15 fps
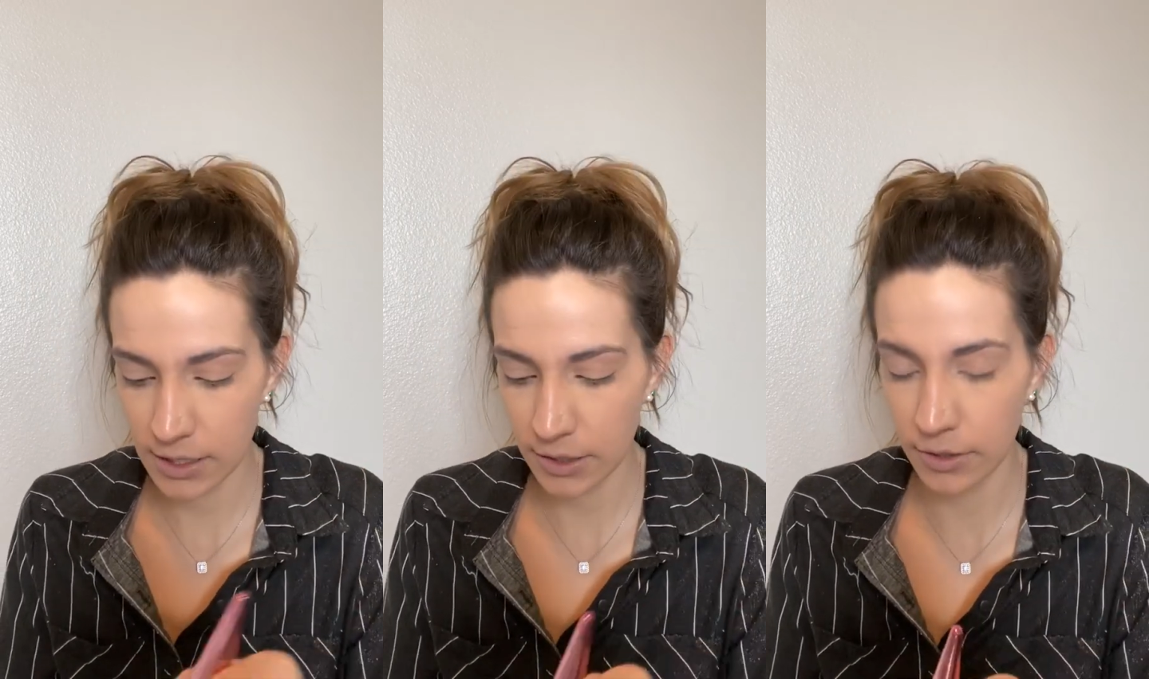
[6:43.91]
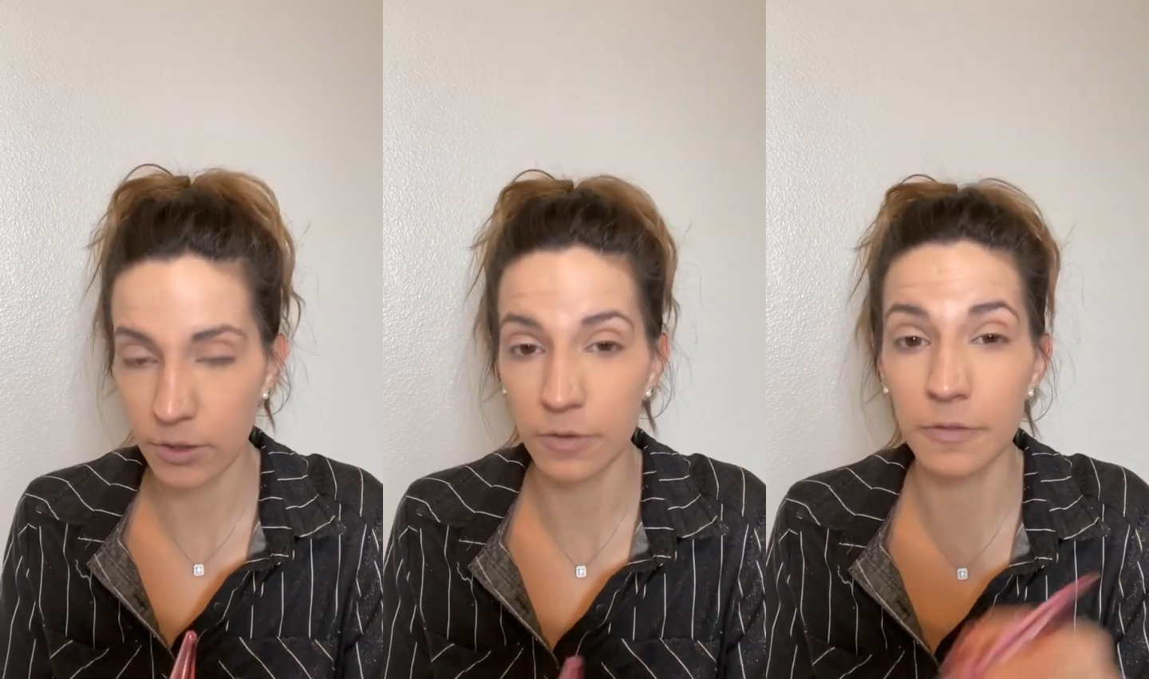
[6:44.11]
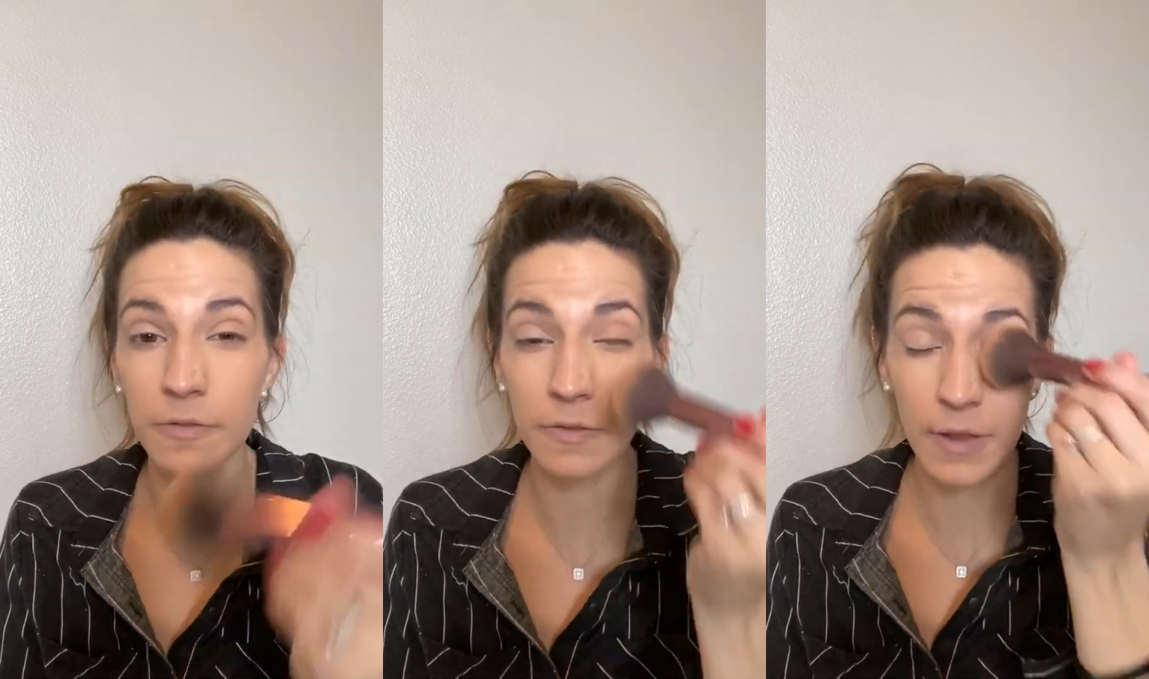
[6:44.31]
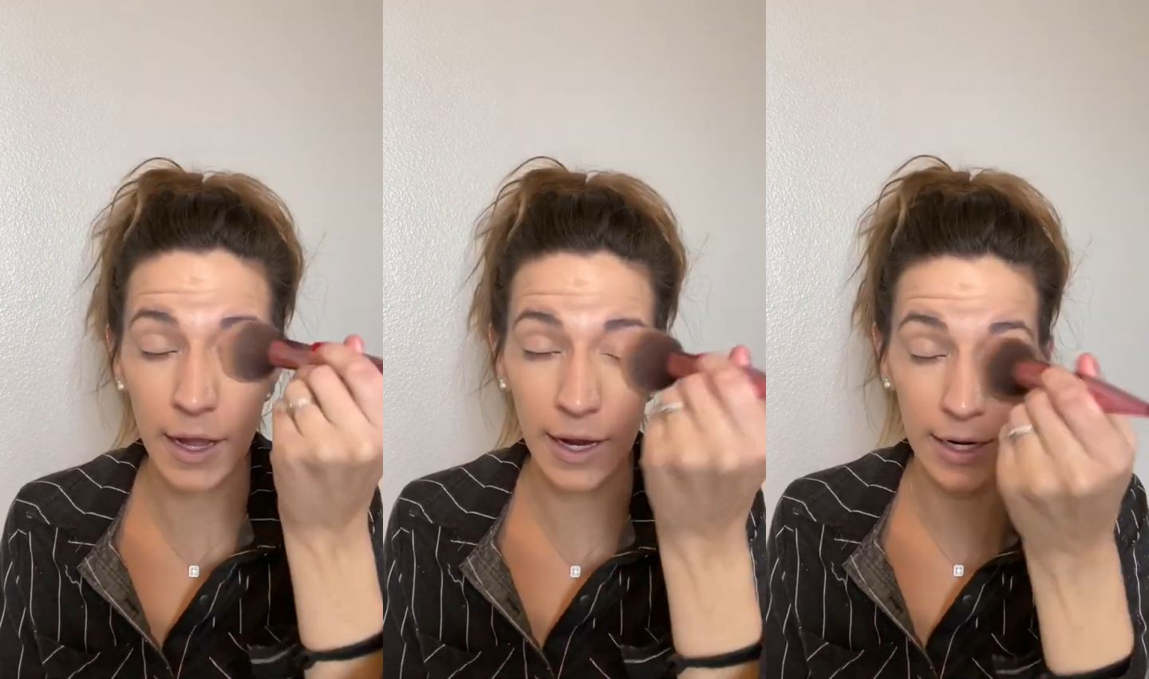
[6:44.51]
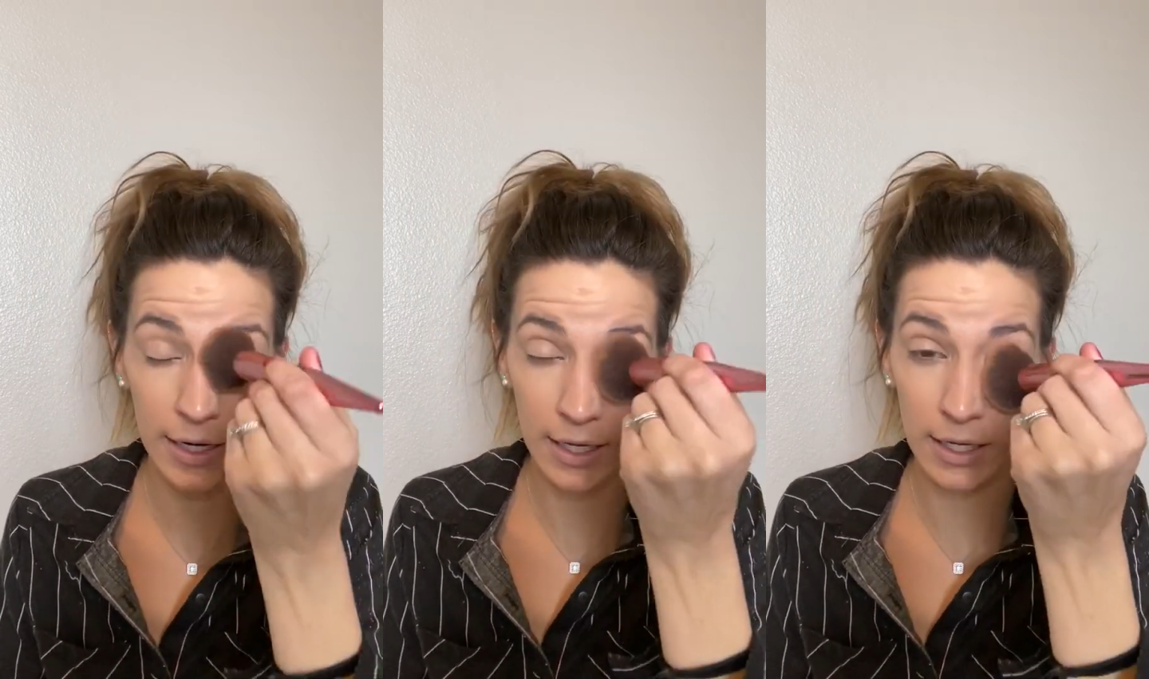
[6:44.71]
a little
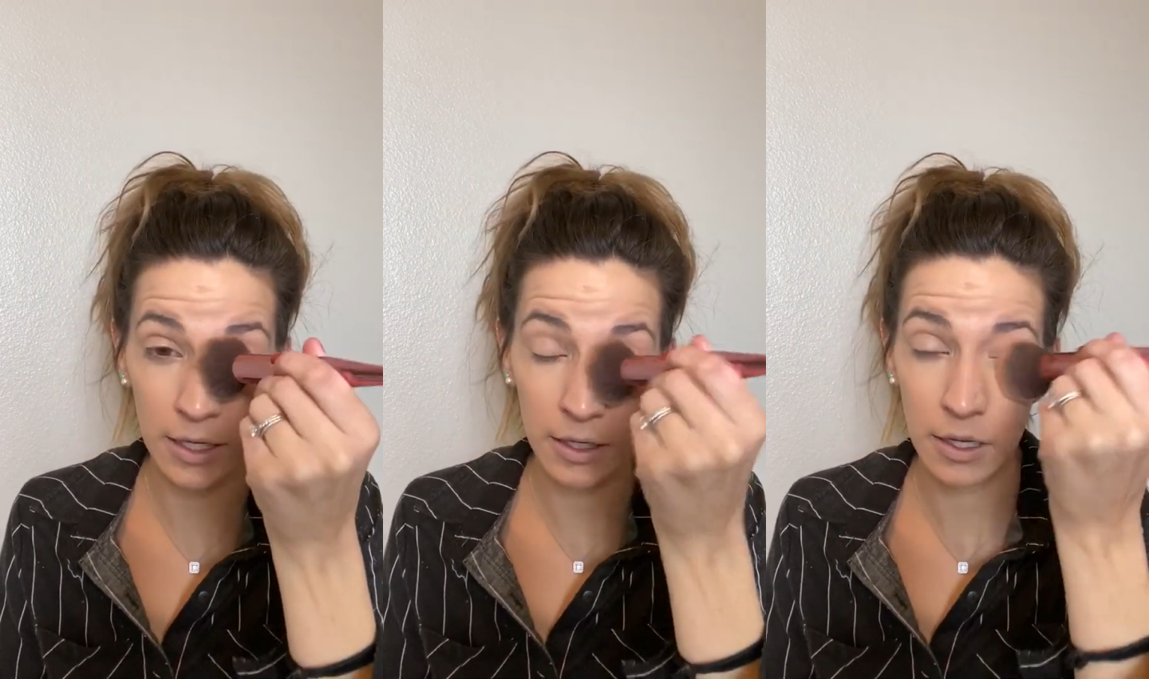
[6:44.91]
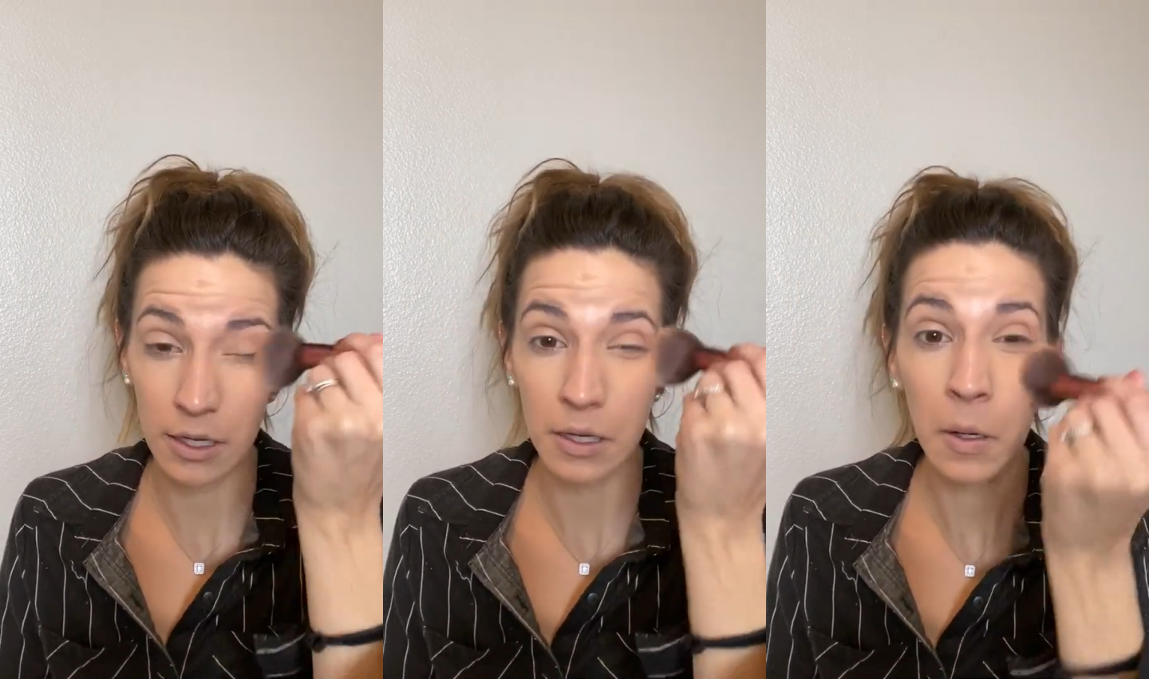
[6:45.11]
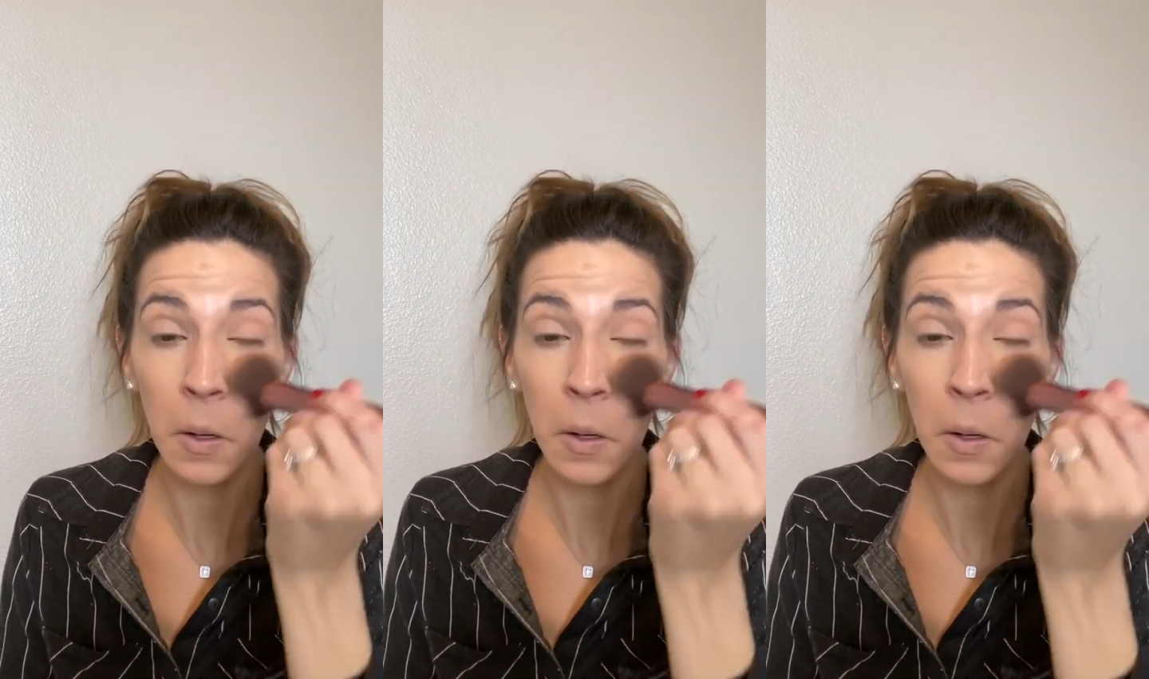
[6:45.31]
flighty,